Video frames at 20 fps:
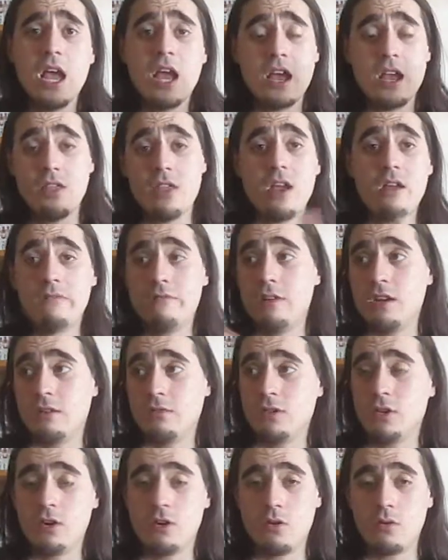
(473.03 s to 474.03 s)
and they,
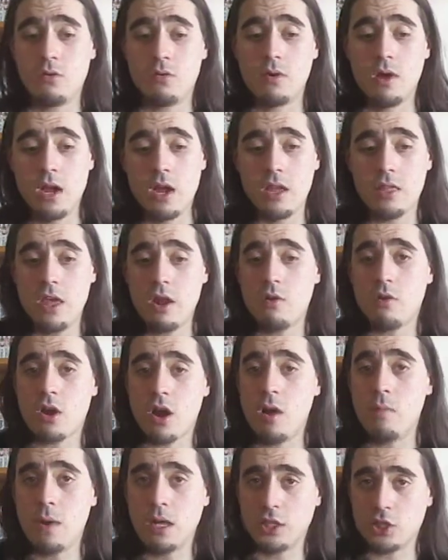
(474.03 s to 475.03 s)
you know, they don't
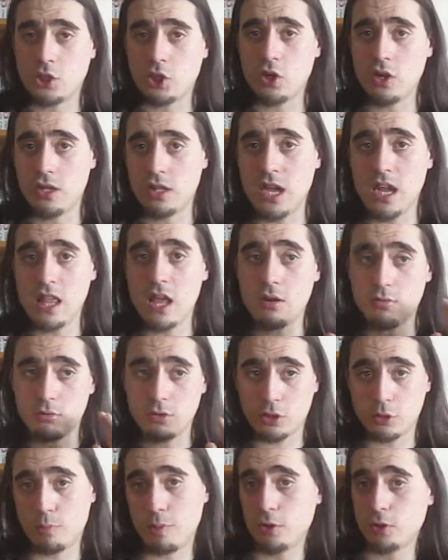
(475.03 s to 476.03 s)
come on the certain day that they were
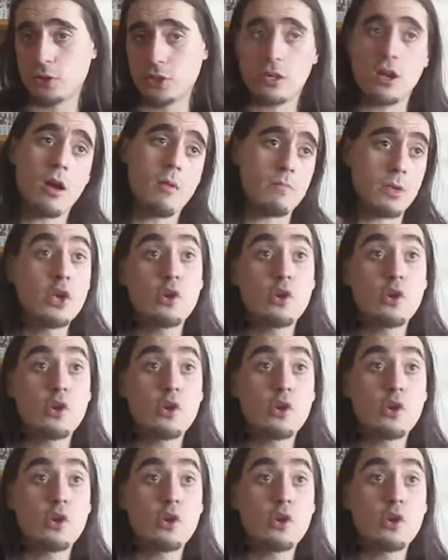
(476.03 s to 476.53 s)
supposed to come.